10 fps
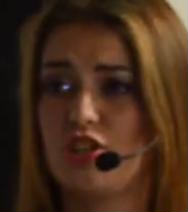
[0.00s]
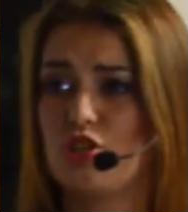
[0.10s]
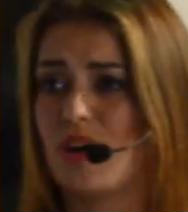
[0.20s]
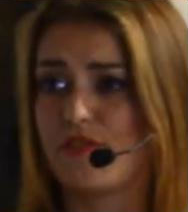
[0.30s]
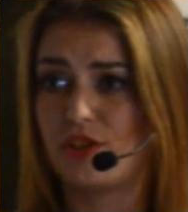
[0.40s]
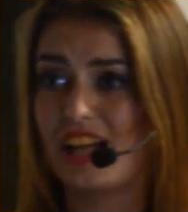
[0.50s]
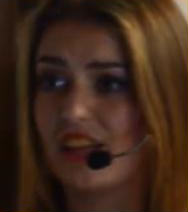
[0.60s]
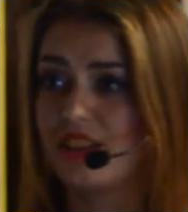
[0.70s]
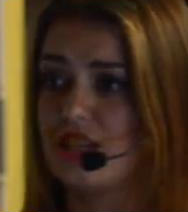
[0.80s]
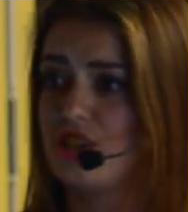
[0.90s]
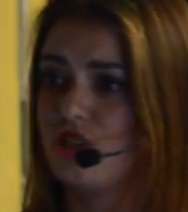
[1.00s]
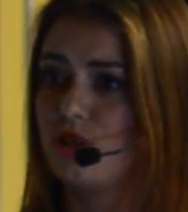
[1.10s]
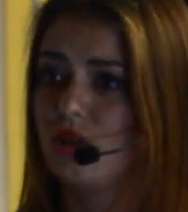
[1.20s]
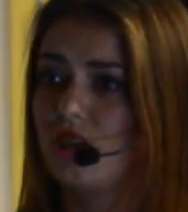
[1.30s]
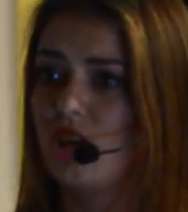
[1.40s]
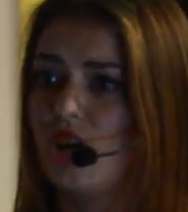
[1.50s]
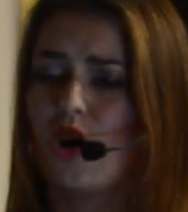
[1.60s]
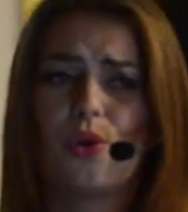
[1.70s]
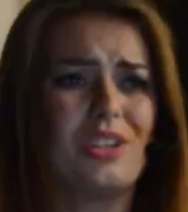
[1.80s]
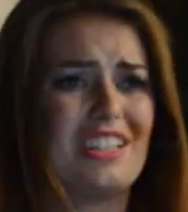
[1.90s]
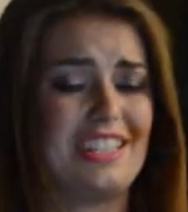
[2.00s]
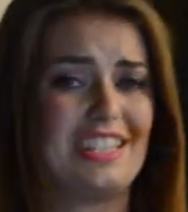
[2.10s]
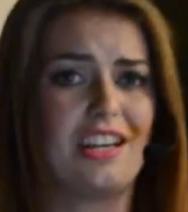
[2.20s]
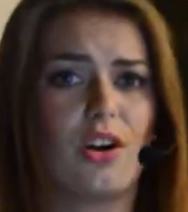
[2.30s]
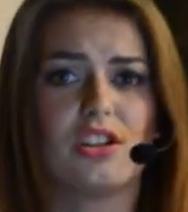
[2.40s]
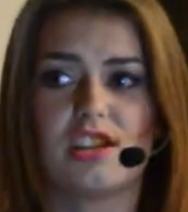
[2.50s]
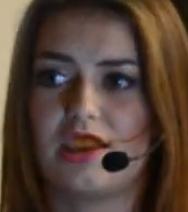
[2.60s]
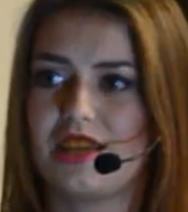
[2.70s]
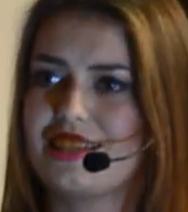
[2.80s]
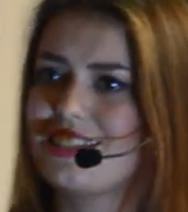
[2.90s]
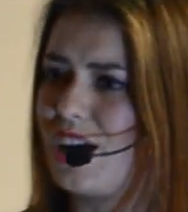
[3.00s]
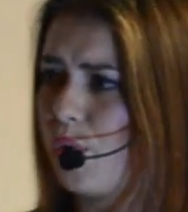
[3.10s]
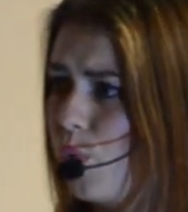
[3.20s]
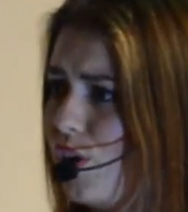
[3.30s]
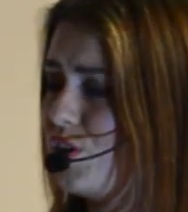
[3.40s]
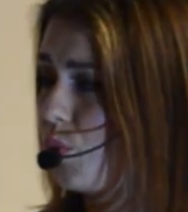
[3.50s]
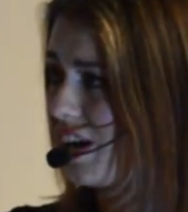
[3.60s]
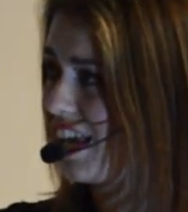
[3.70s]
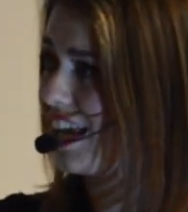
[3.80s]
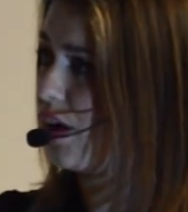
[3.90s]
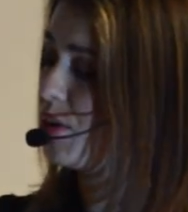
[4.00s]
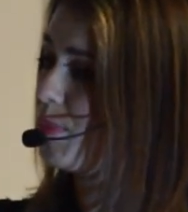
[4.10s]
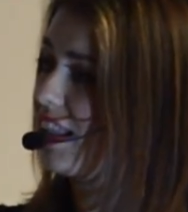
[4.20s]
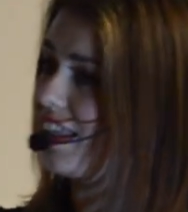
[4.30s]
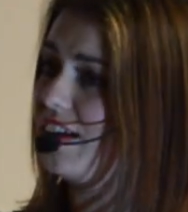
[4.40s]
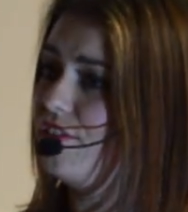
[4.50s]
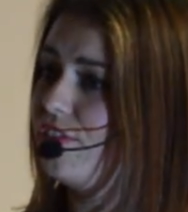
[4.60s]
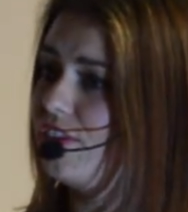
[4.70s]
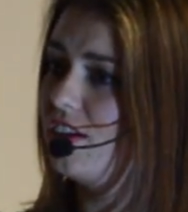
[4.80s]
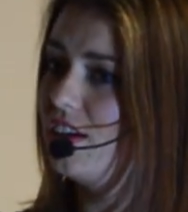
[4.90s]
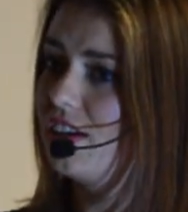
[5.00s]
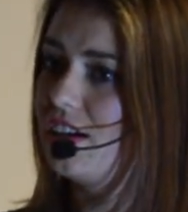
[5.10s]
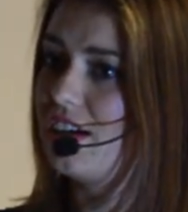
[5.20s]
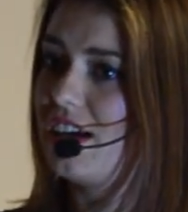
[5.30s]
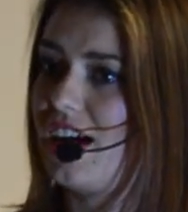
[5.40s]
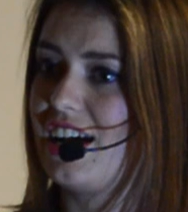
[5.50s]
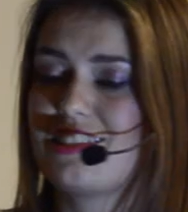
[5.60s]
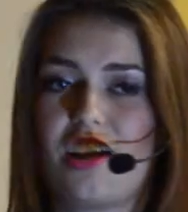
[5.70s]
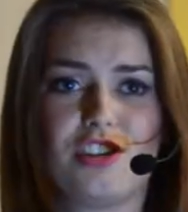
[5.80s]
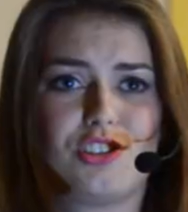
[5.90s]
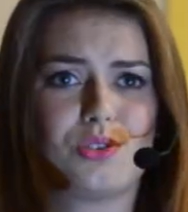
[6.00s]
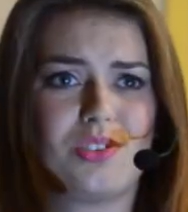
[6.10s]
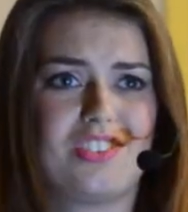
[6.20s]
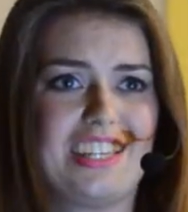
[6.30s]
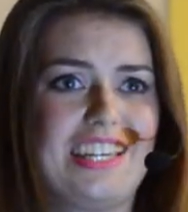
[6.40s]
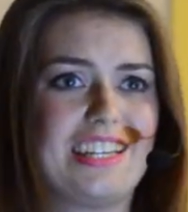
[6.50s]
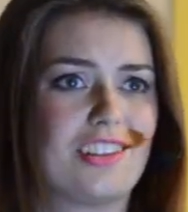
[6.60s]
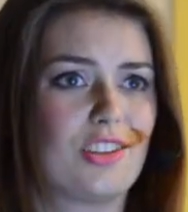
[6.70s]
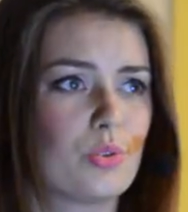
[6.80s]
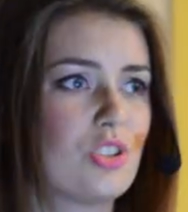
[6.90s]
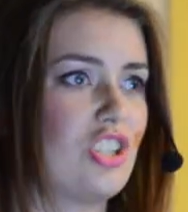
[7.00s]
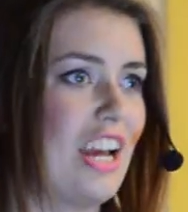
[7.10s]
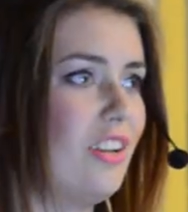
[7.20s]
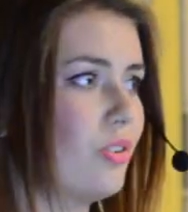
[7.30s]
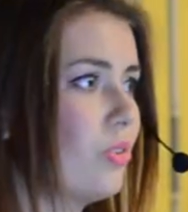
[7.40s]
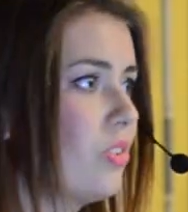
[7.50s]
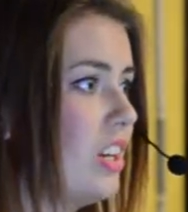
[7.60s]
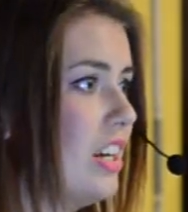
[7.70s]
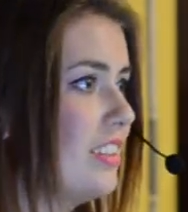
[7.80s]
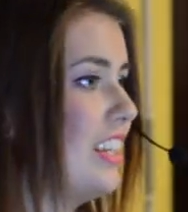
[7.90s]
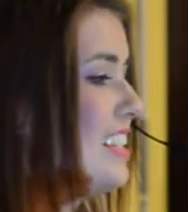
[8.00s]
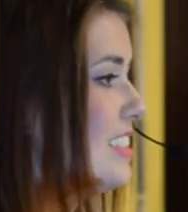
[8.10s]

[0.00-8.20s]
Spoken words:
issue after health issue, only seeing all the things that weren't working out in my life, I started to see those channels that I